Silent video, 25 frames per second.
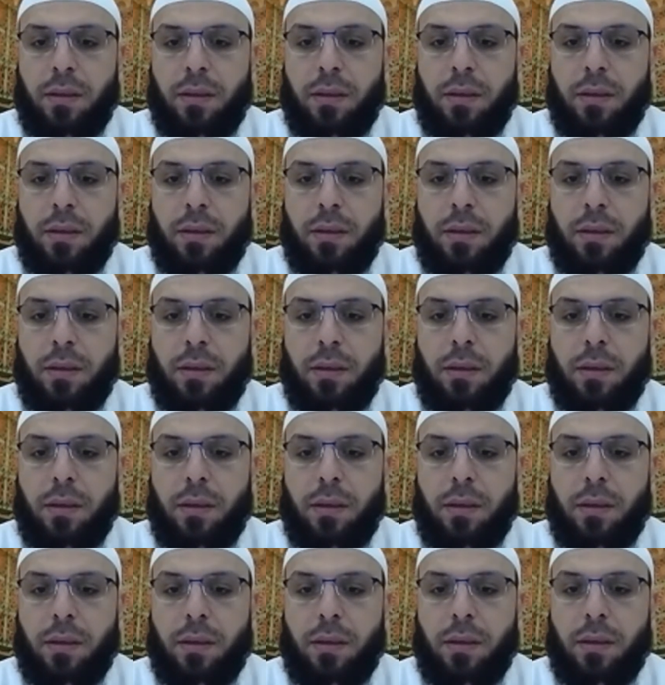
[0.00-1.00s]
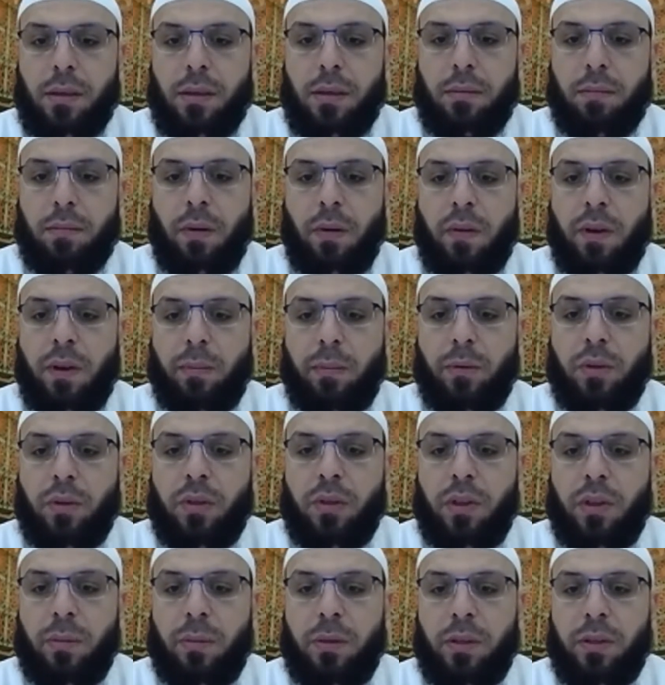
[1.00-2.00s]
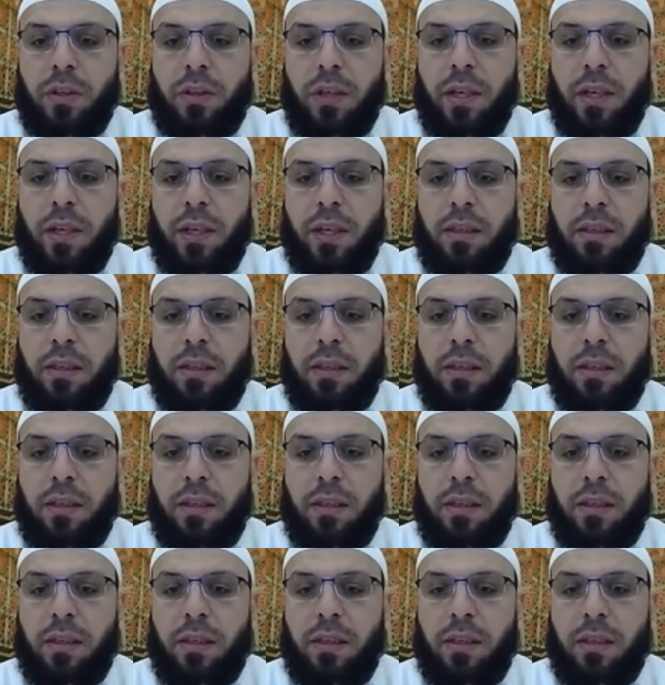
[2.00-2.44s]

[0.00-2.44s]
Brother Abdul Samad Sheikh.